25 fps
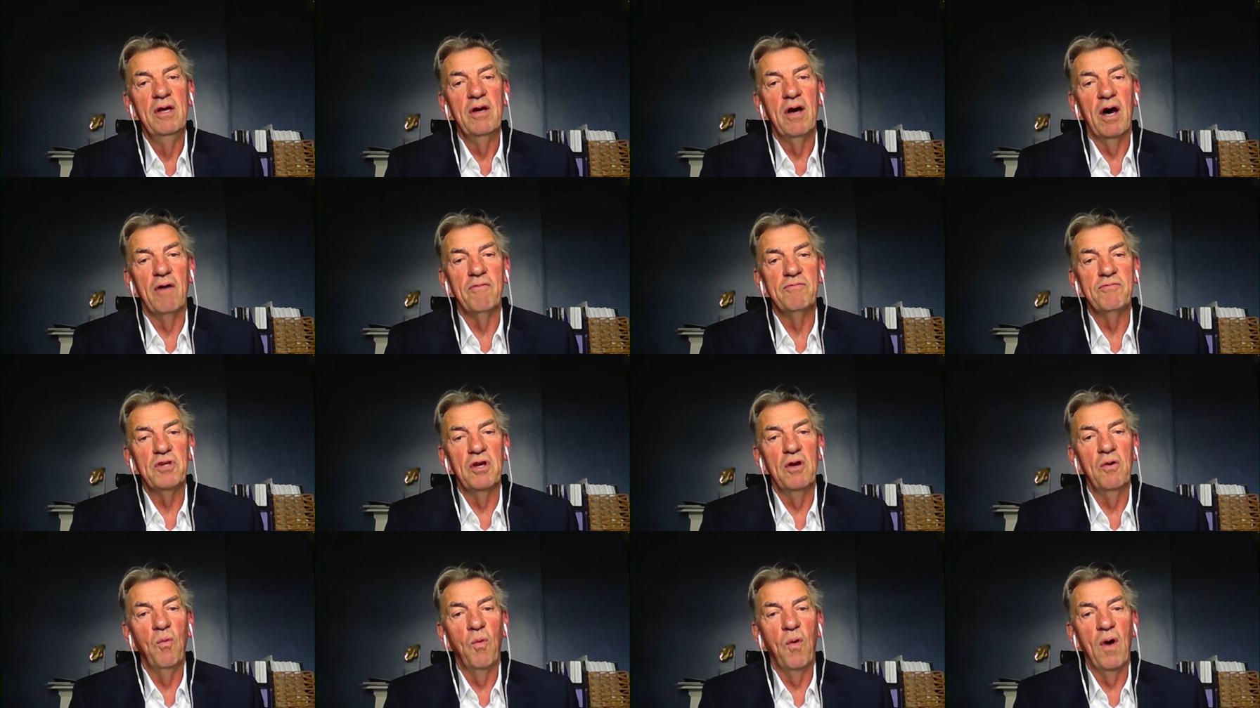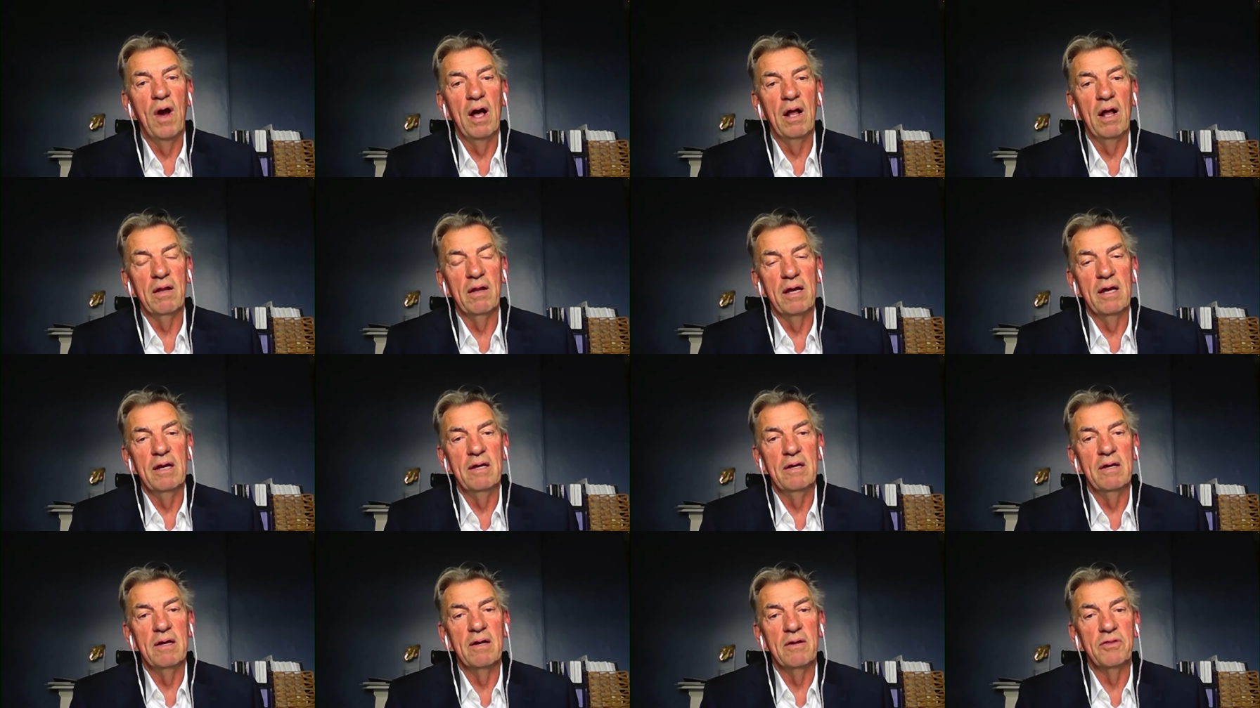of doing well
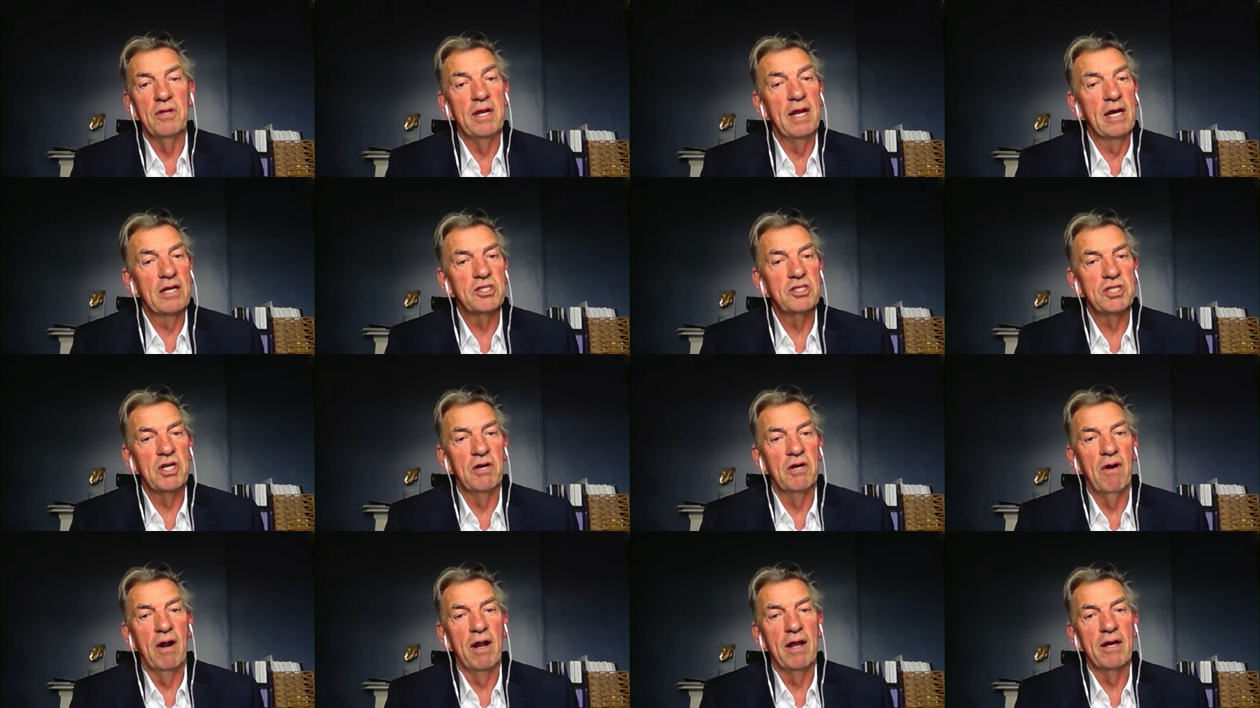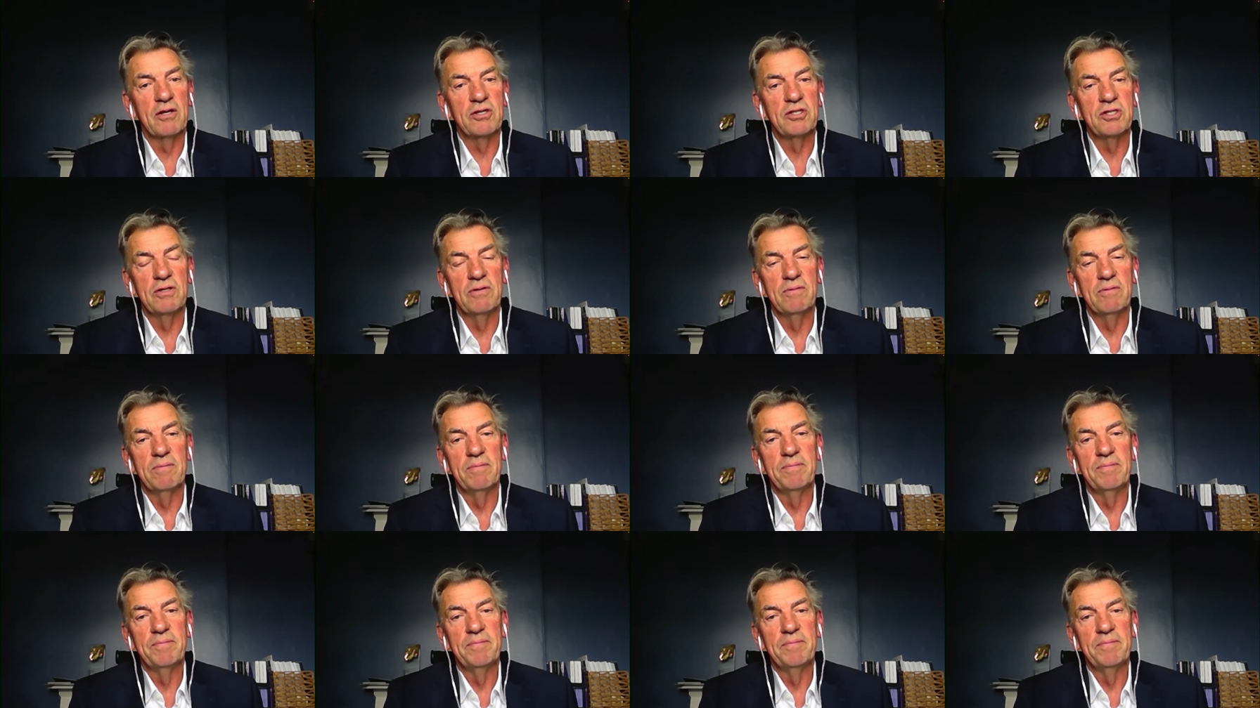at the next general election.